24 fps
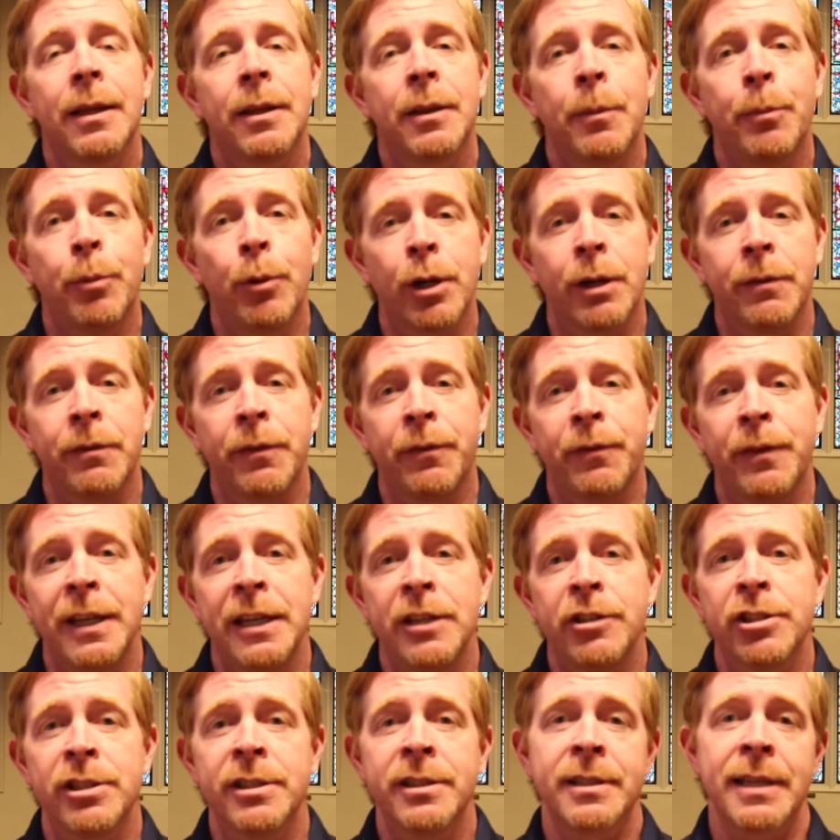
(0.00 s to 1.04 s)
the book of
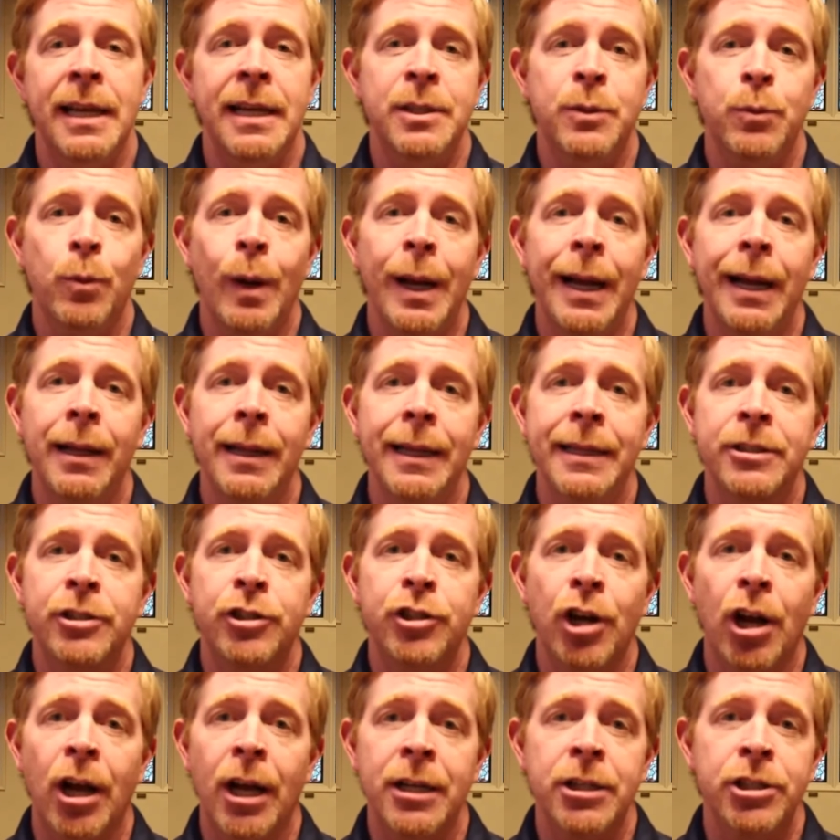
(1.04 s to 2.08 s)
Ephesians, as well as
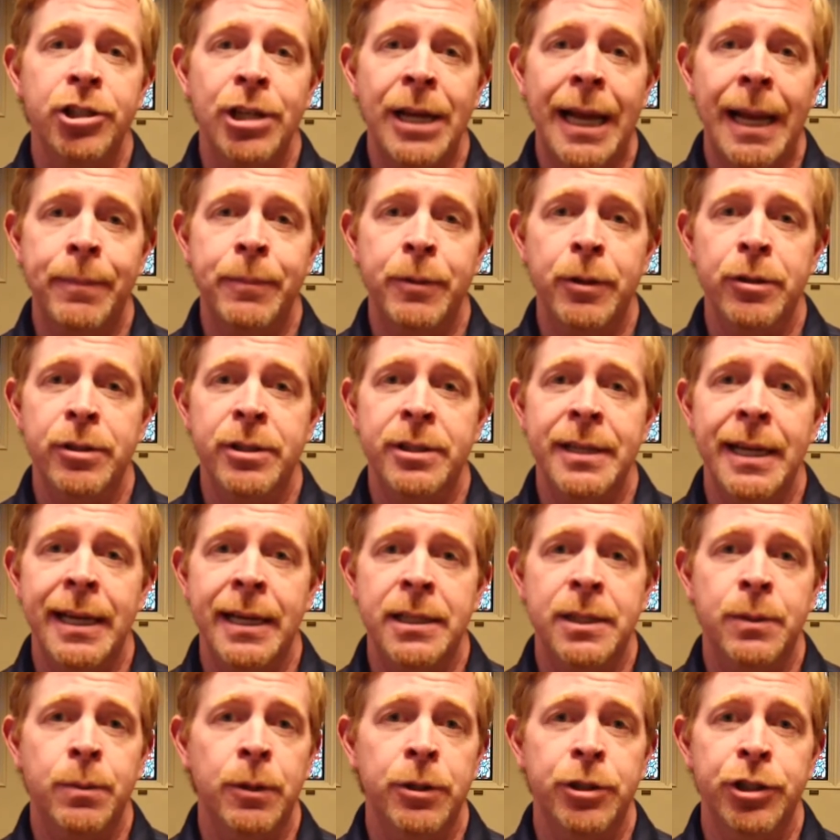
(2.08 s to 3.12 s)
John chapter
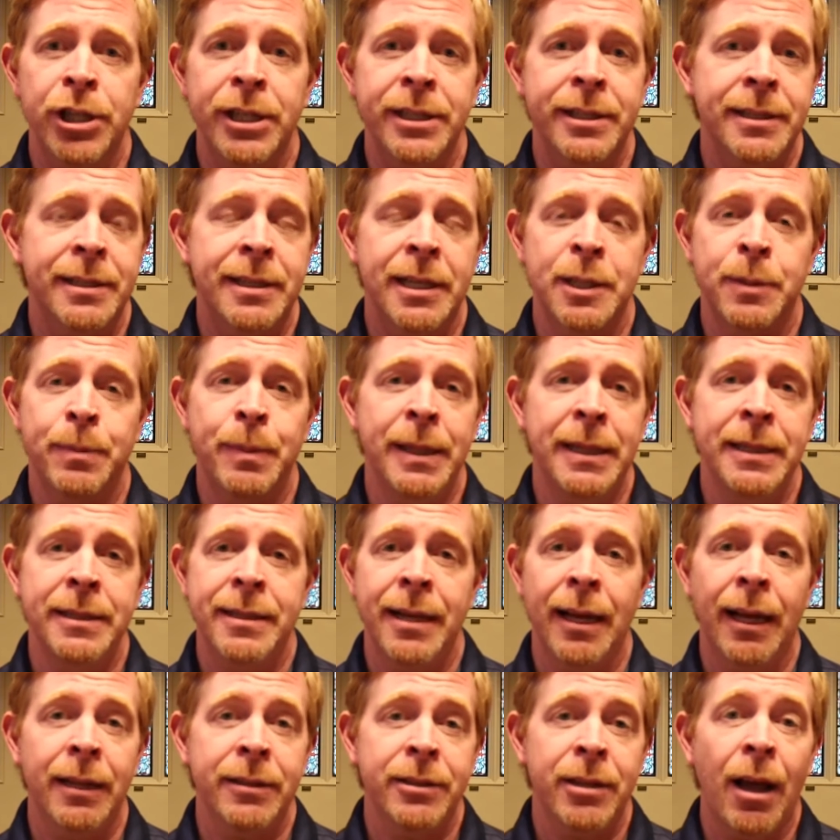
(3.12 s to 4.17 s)
6, where Jesus has been
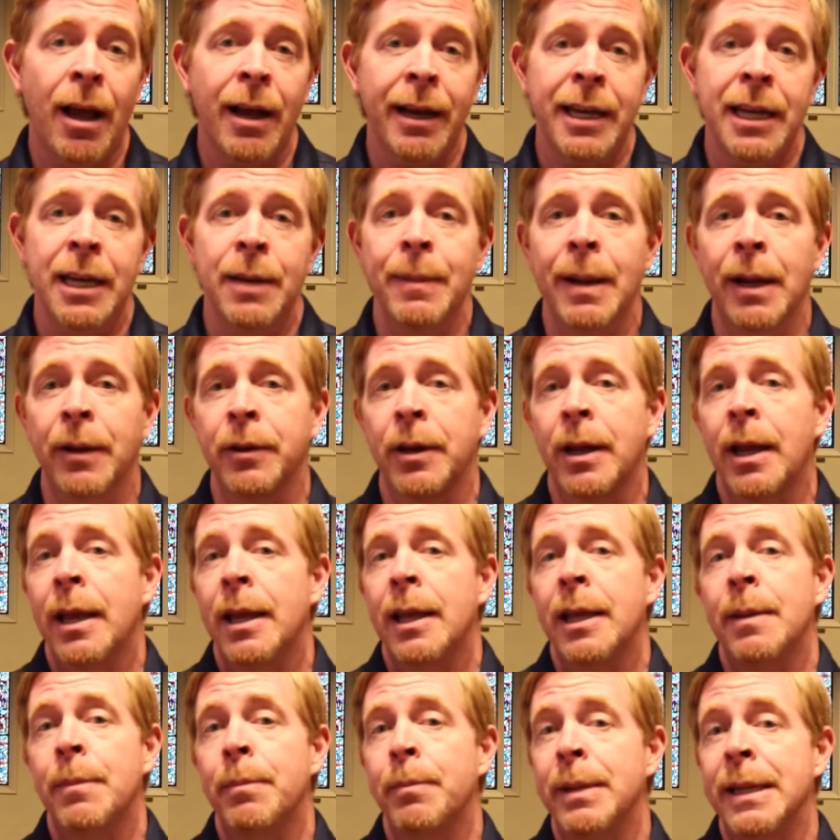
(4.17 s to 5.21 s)
t- talking about
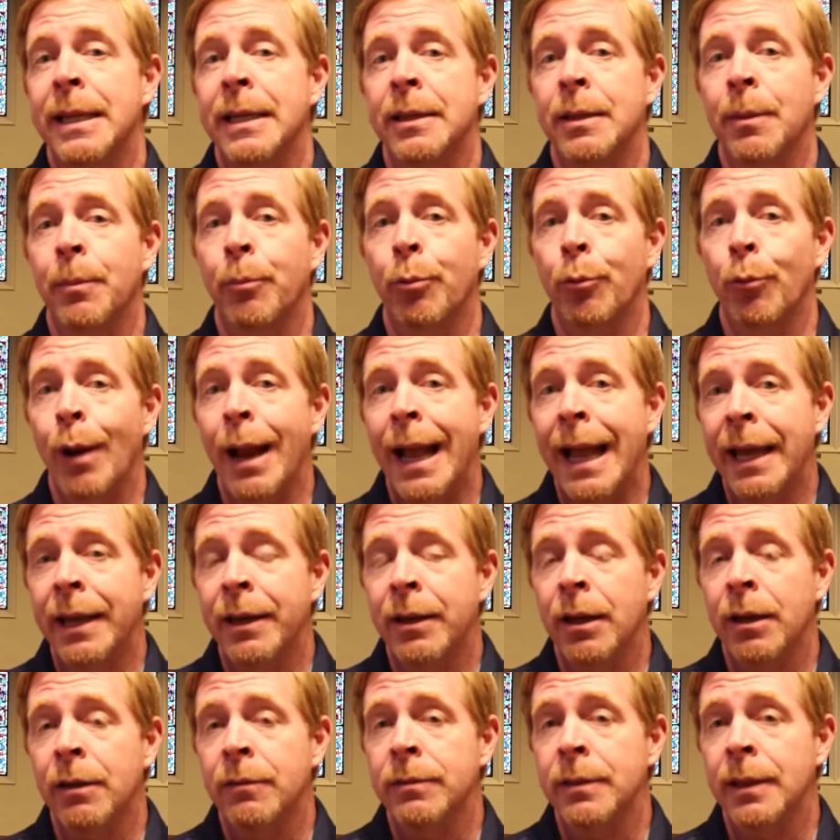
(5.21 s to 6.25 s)
him being the bread
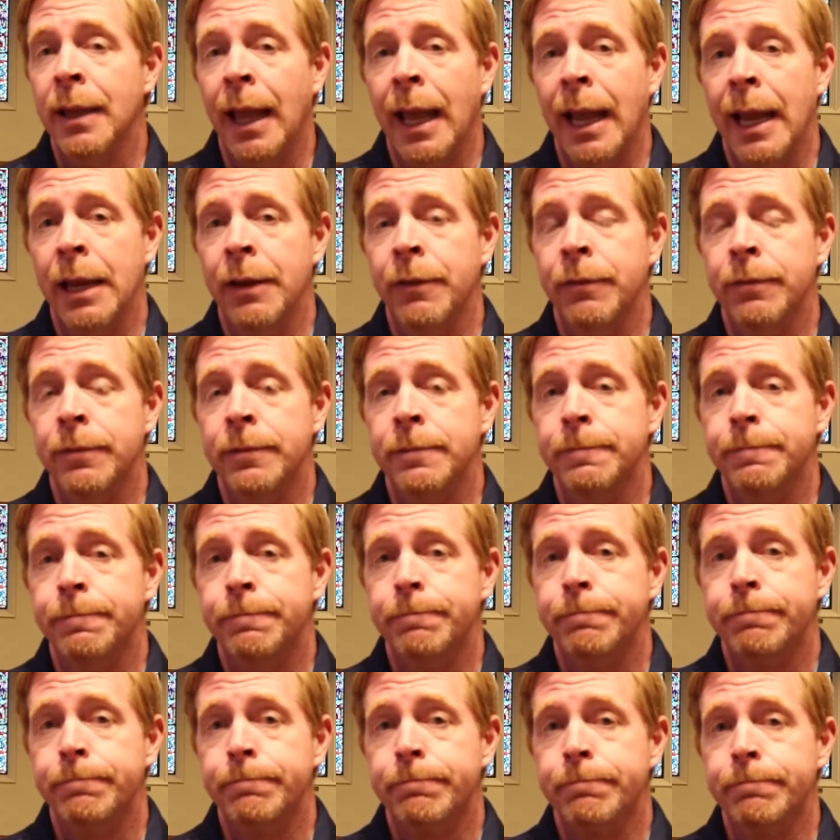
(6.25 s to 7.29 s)
of life.
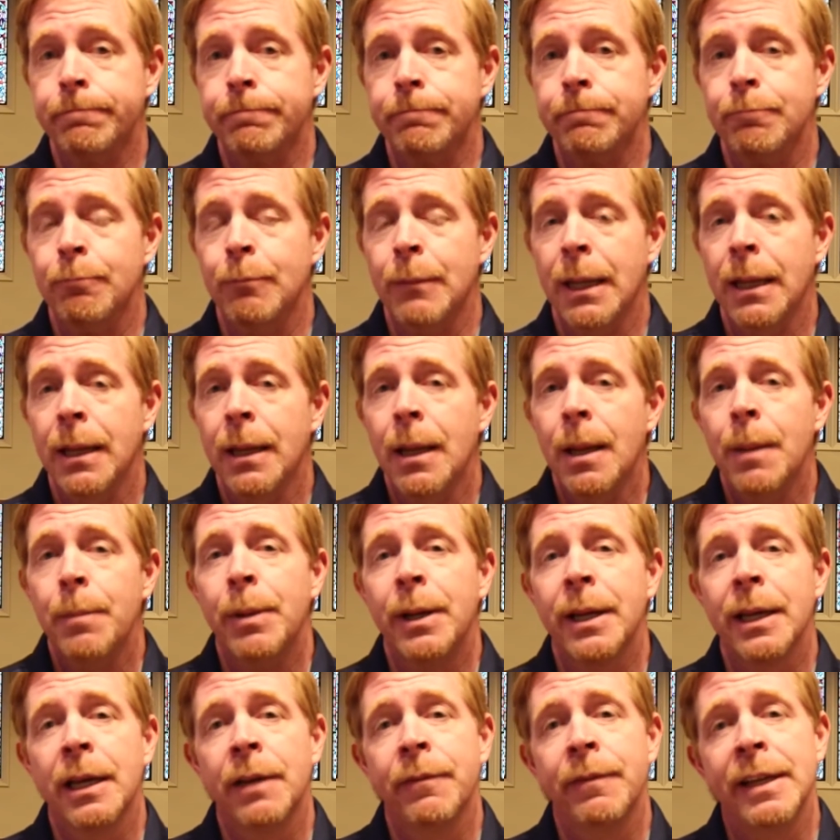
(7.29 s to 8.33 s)

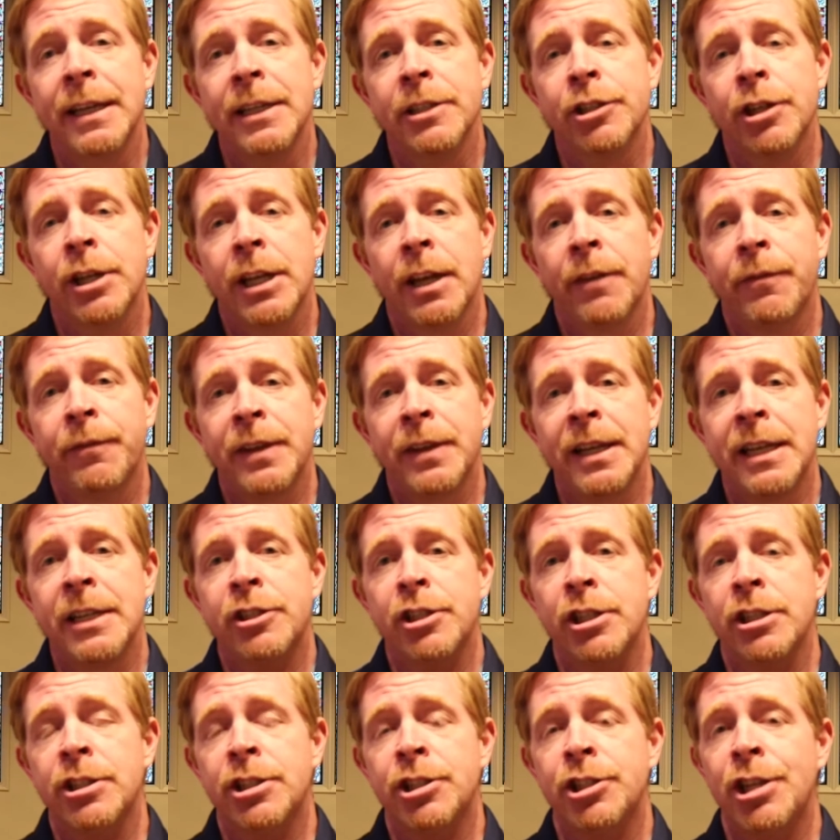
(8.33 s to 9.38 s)
But in
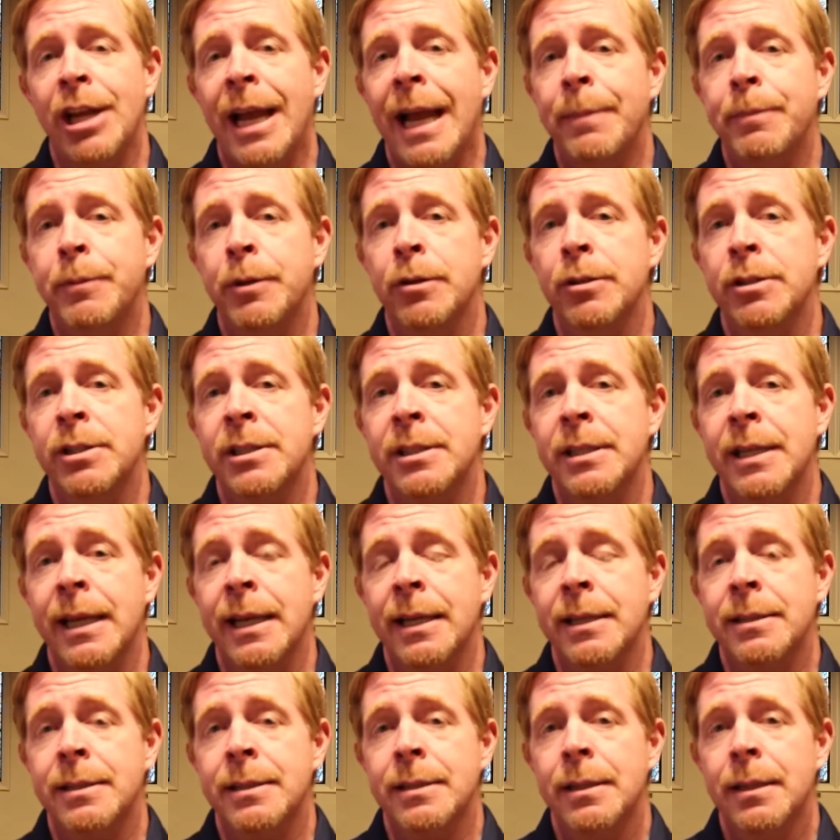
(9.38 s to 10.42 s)
Ephesians chapter
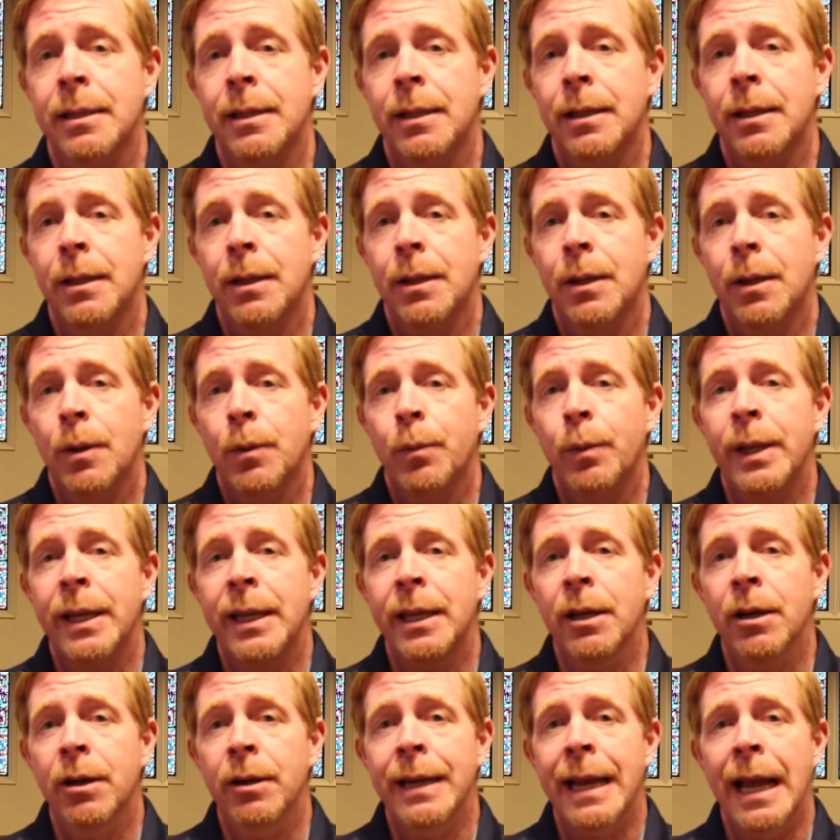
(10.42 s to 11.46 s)
6, we
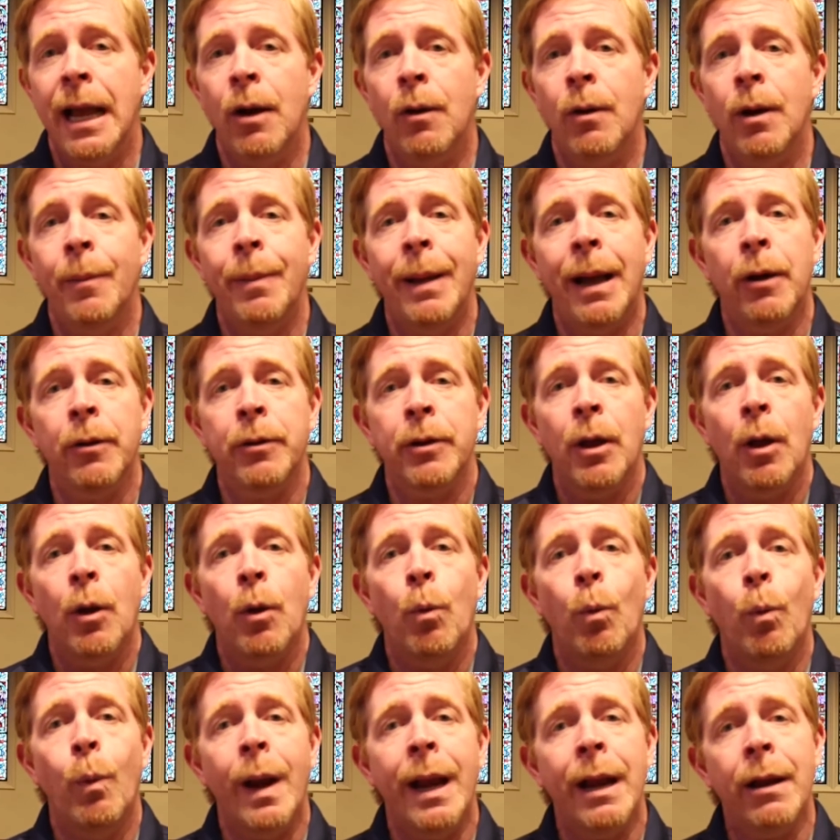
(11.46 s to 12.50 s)
hear now about
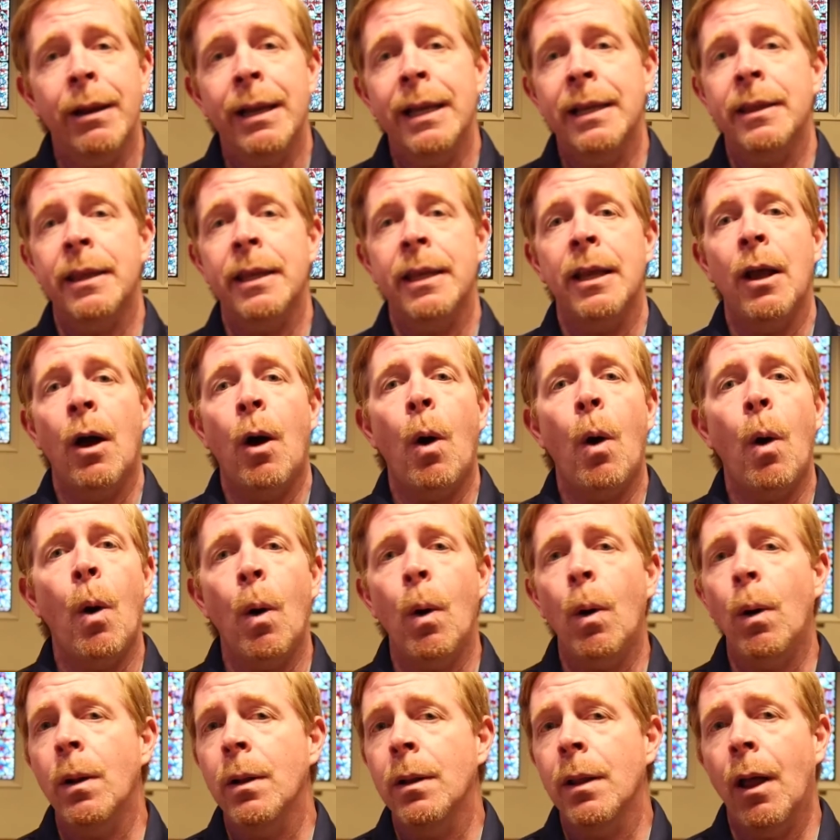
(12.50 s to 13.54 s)
wearing the
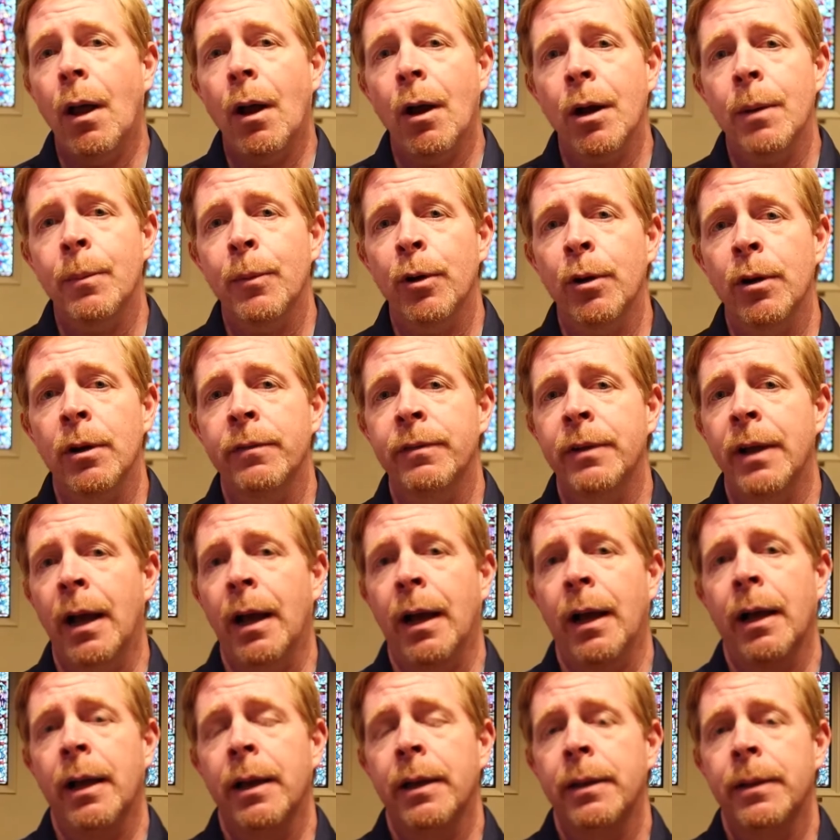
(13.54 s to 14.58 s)
whole armor of
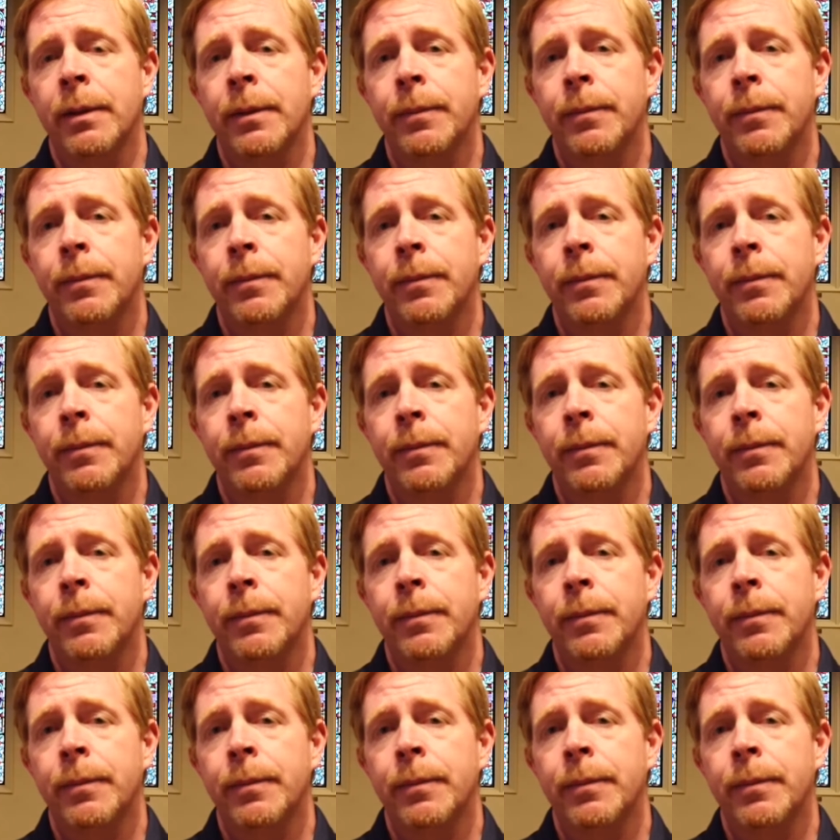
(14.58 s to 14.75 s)
God.